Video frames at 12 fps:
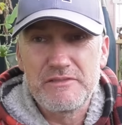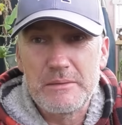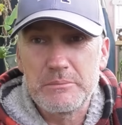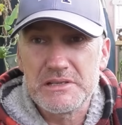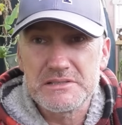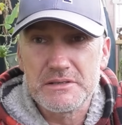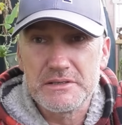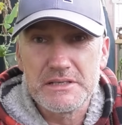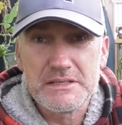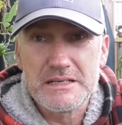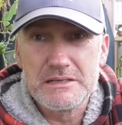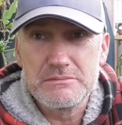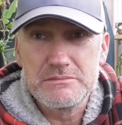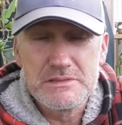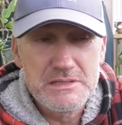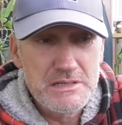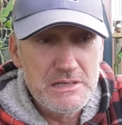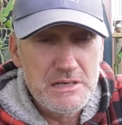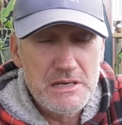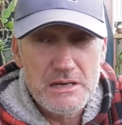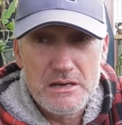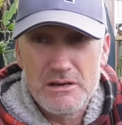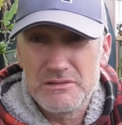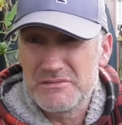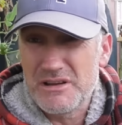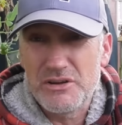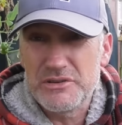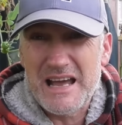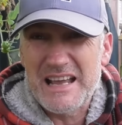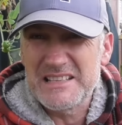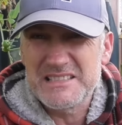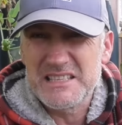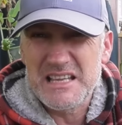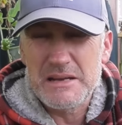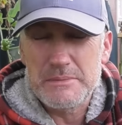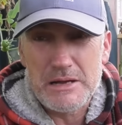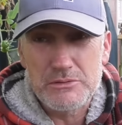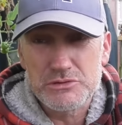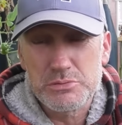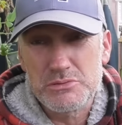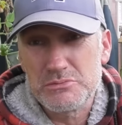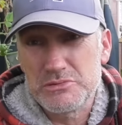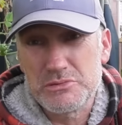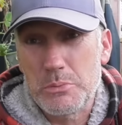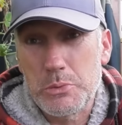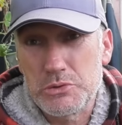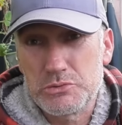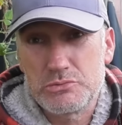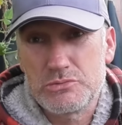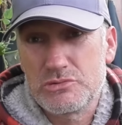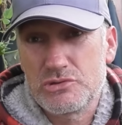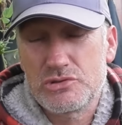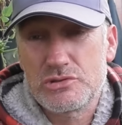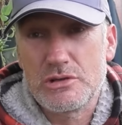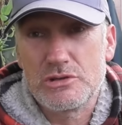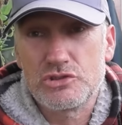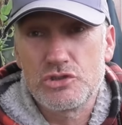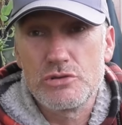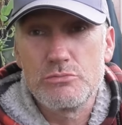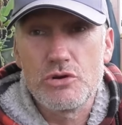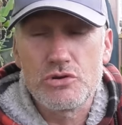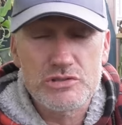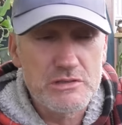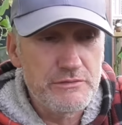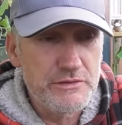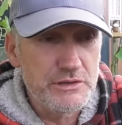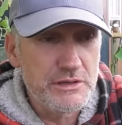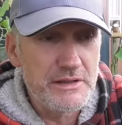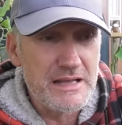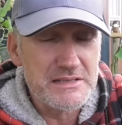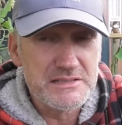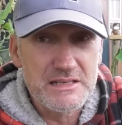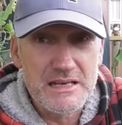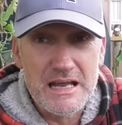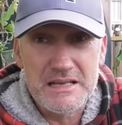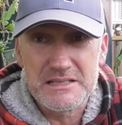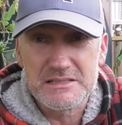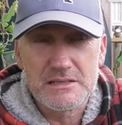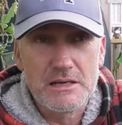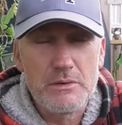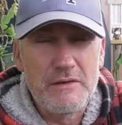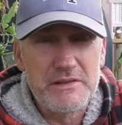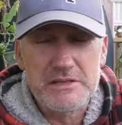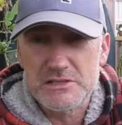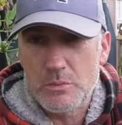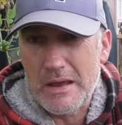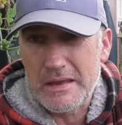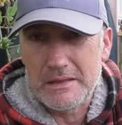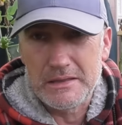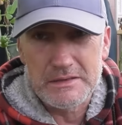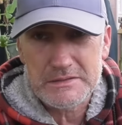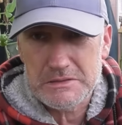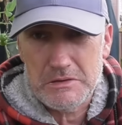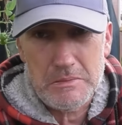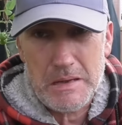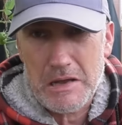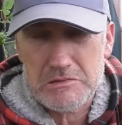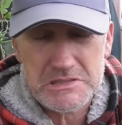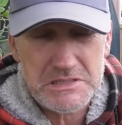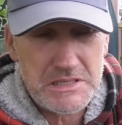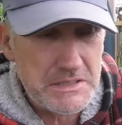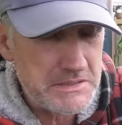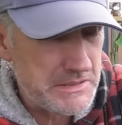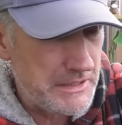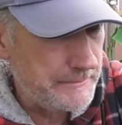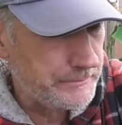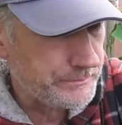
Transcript: families on here now, or, or ninety thereabouts. We've just got two more to fill and that's it, and there's a, I think there's a waiting list of about sixty.